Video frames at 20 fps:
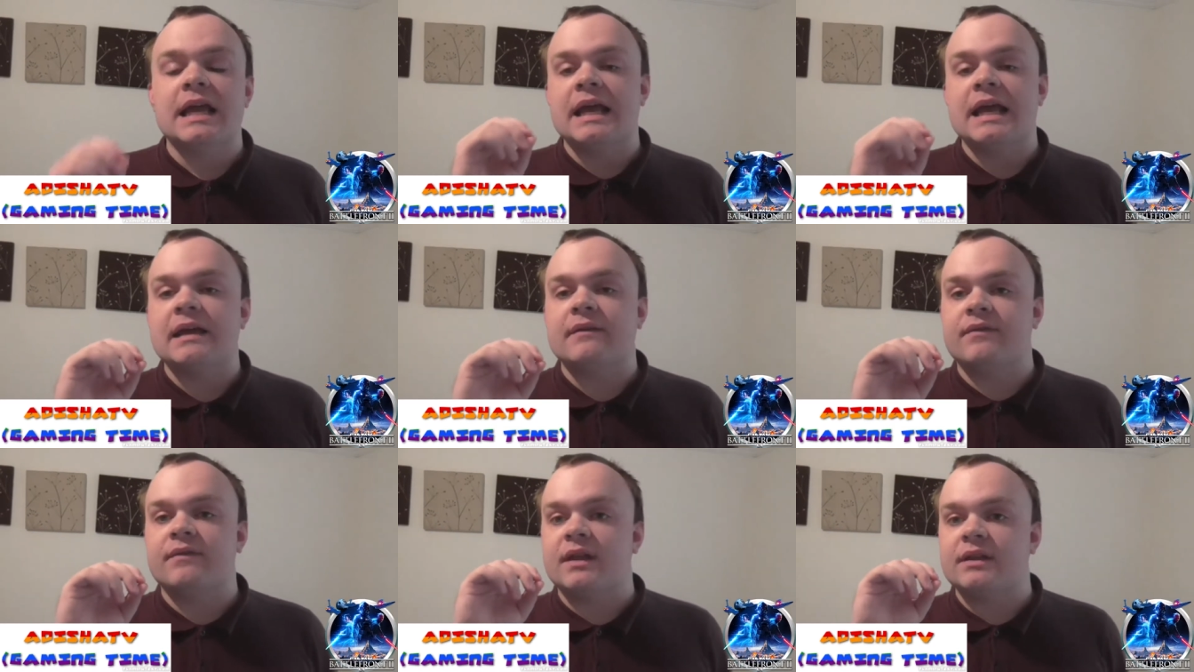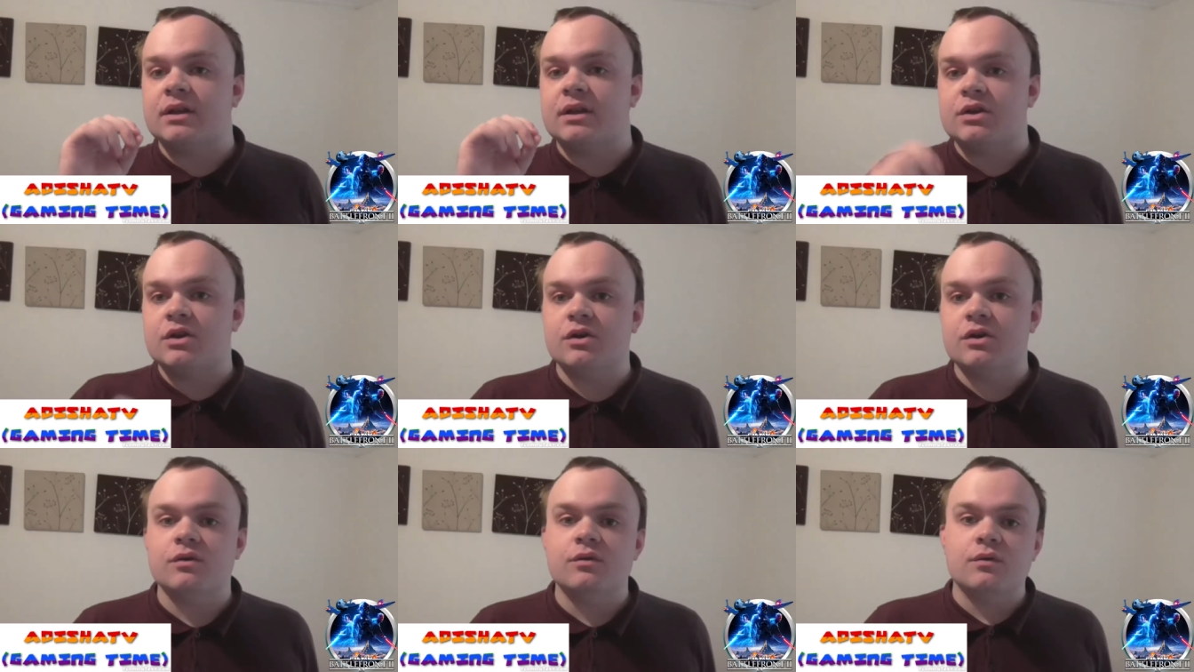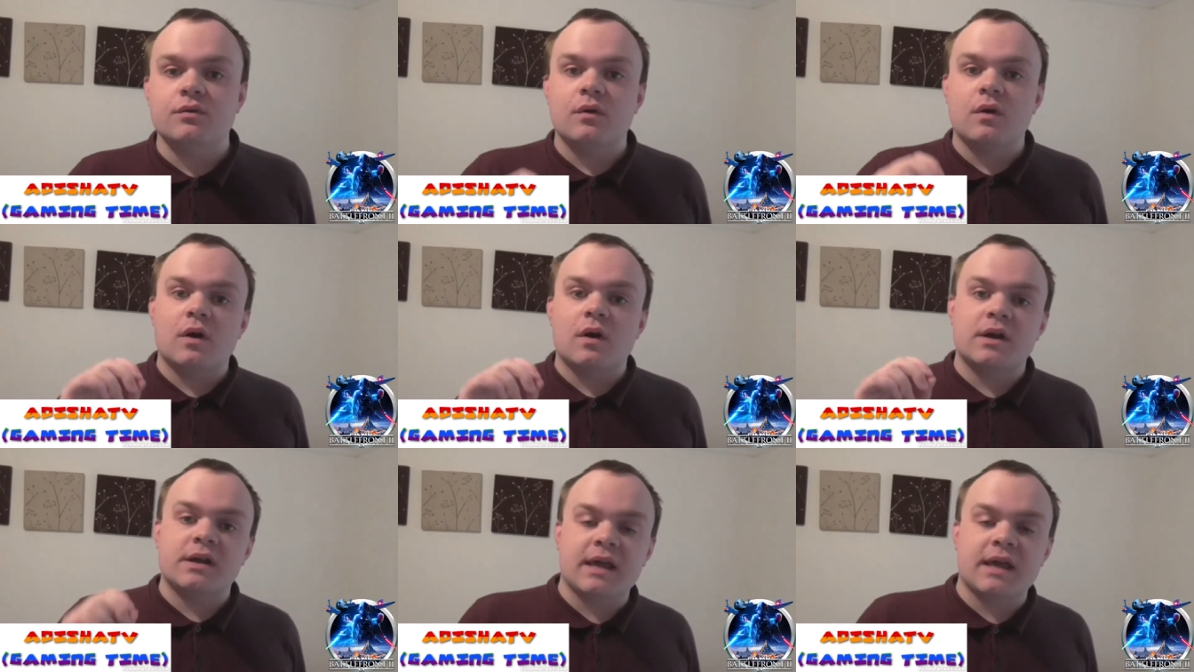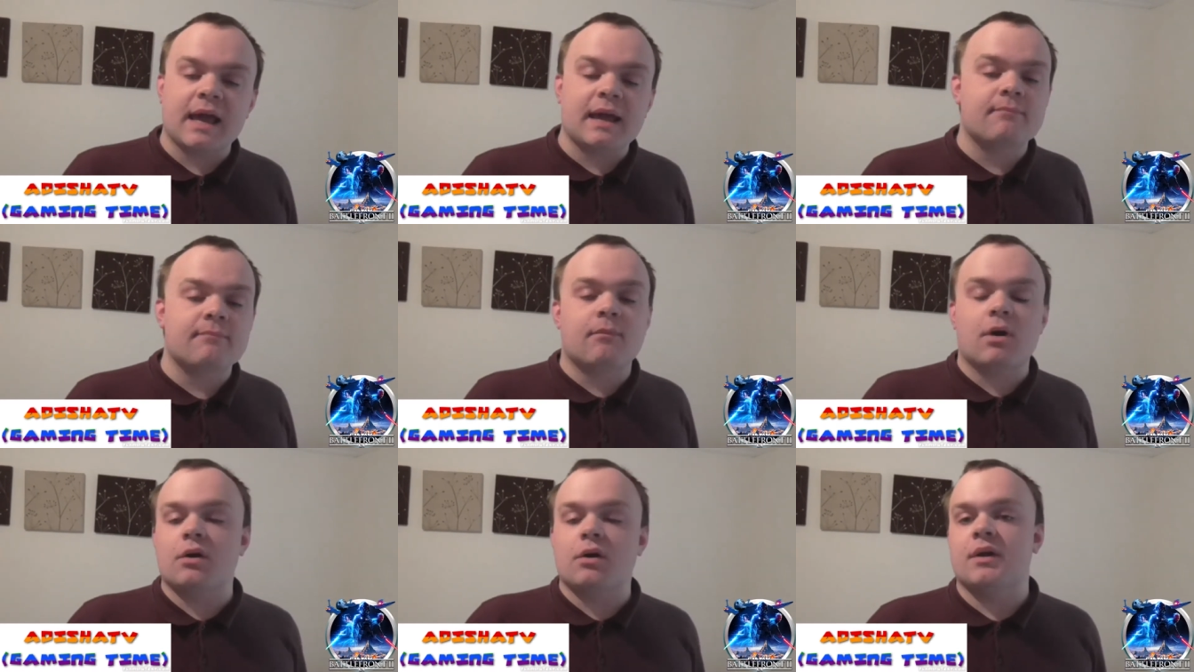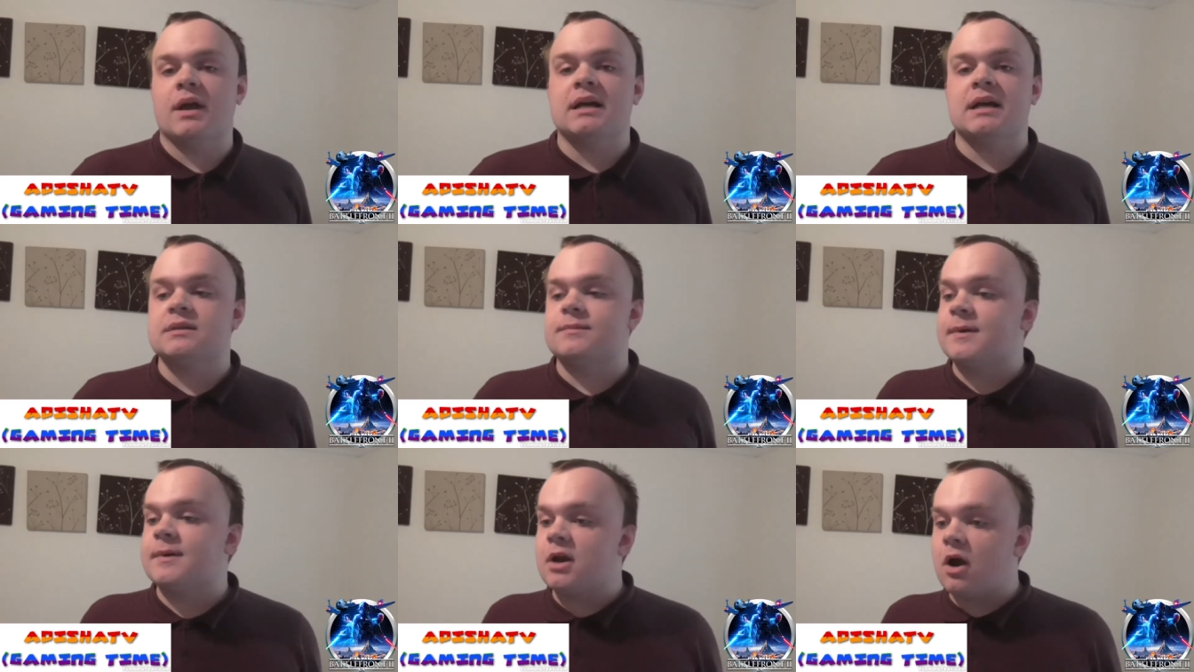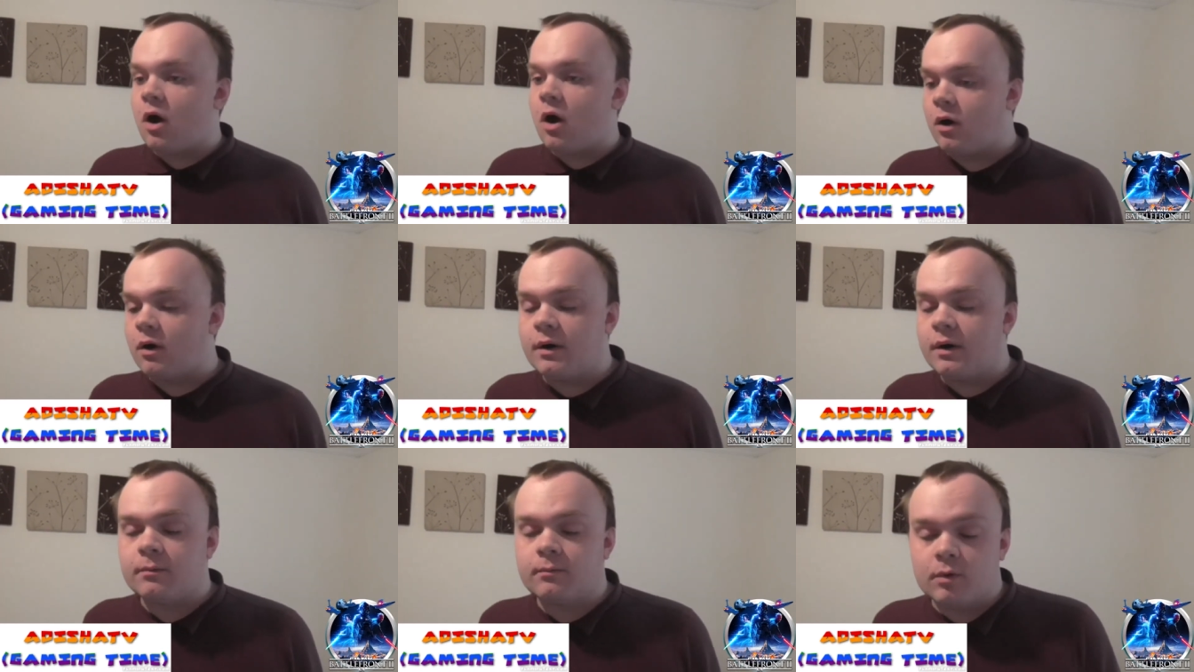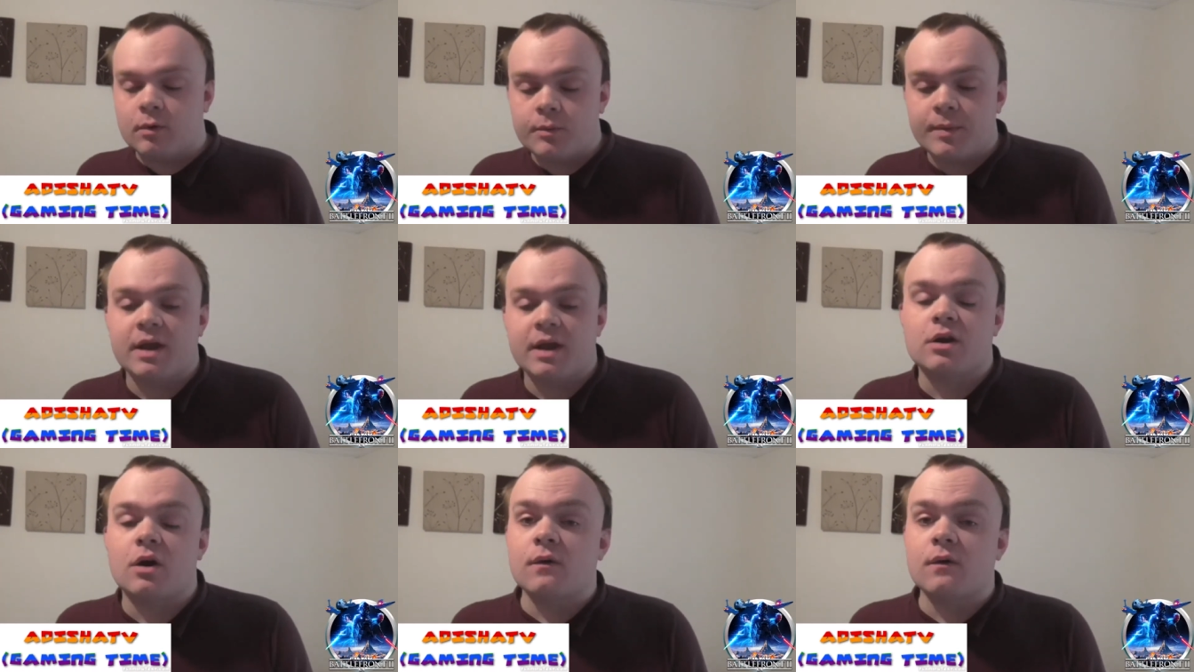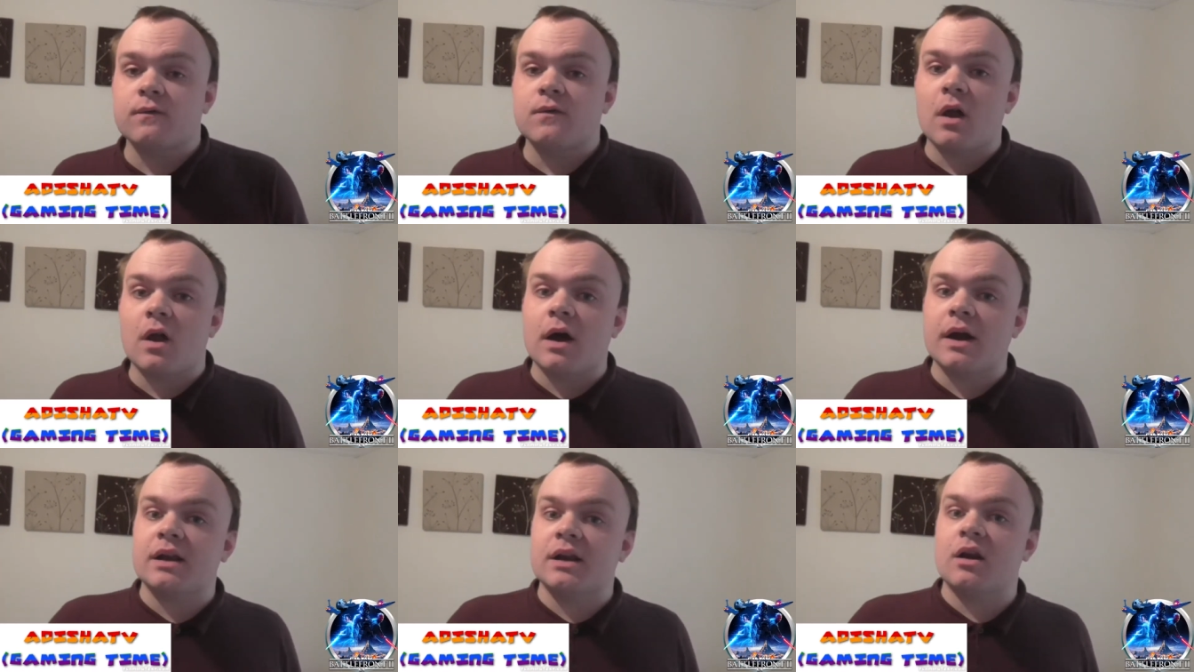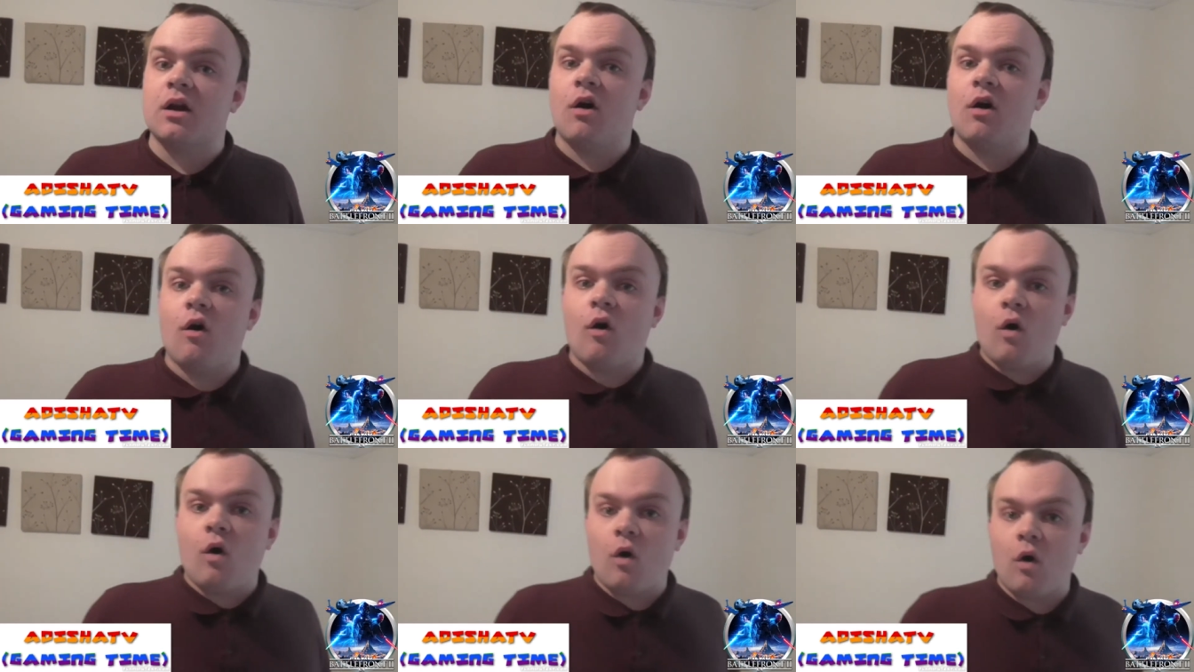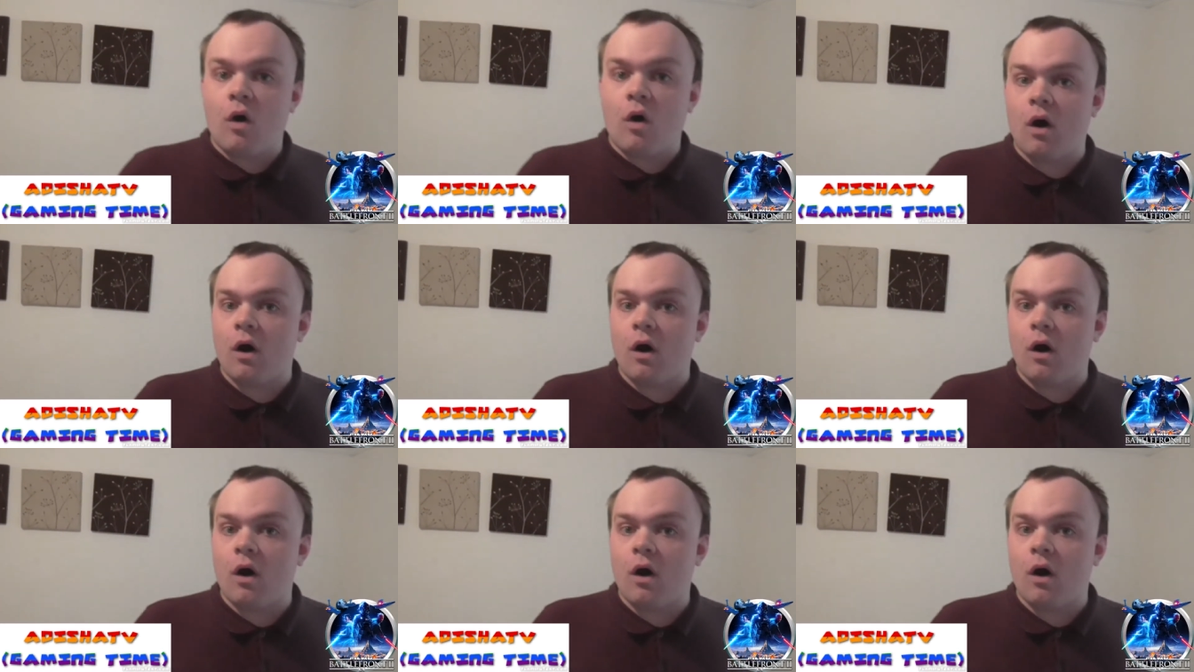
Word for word: if that the new game mode has been will be an offline or